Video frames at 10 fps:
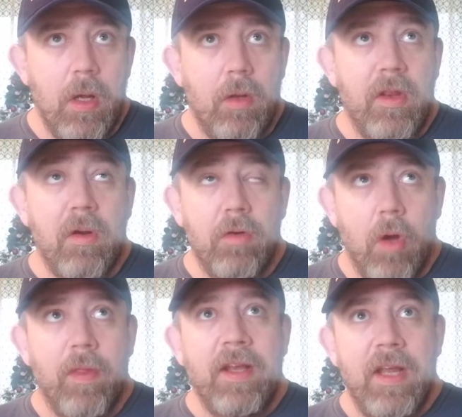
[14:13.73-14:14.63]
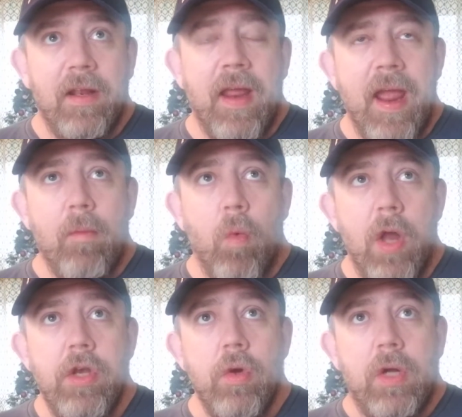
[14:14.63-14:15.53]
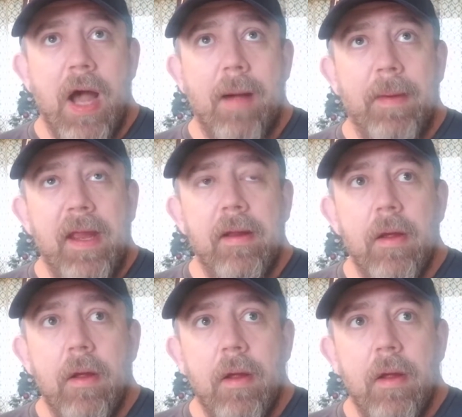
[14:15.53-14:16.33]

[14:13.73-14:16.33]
No, they did. They had one new copy,